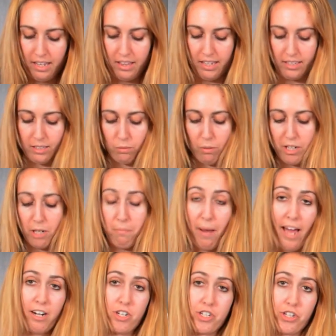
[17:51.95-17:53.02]
This is what your
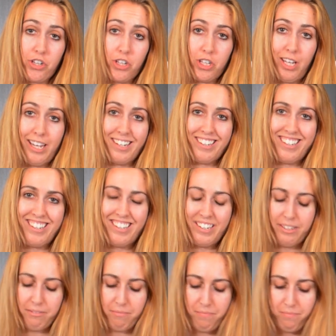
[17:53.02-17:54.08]
batter should look like.
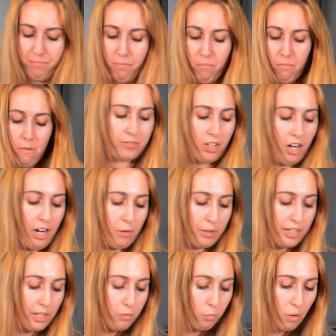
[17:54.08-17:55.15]
All right, we
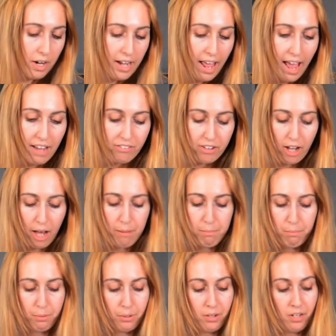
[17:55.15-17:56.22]
need 1/2 cup
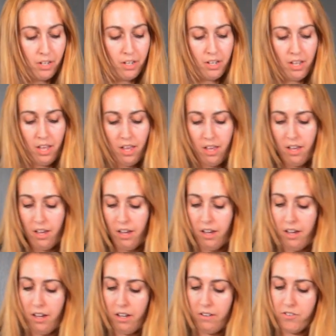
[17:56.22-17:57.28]

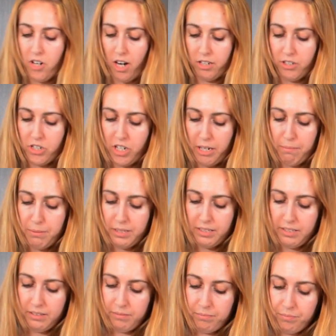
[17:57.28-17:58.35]
of chocolate chips.